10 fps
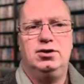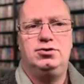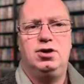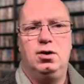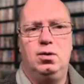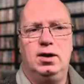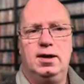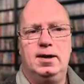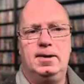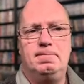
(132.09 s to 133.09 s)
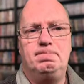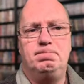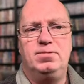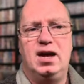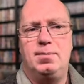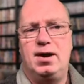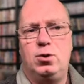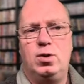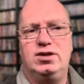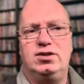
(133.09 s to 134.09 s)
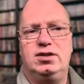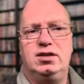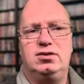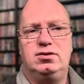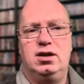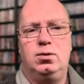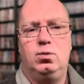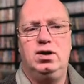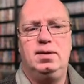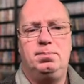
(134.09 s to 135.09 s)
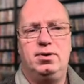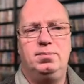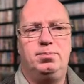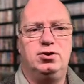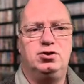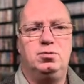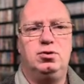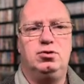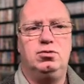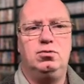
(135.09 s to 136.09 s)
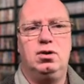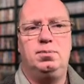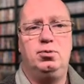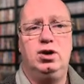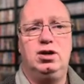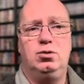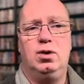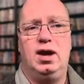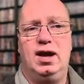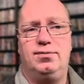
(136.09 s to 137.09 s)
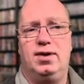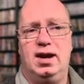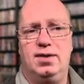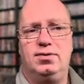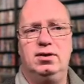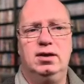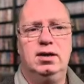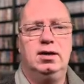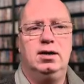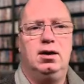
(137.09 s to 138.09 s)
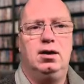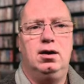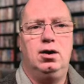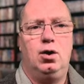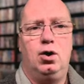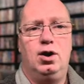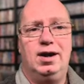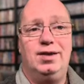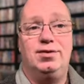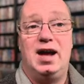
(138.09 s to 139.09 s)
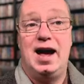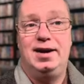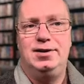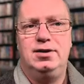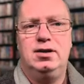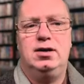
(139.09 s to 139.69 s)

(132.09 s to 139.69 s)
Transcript: So um, yeah, my question is, uh, would it be possible to uh, pull it to F11 uh, or even higher?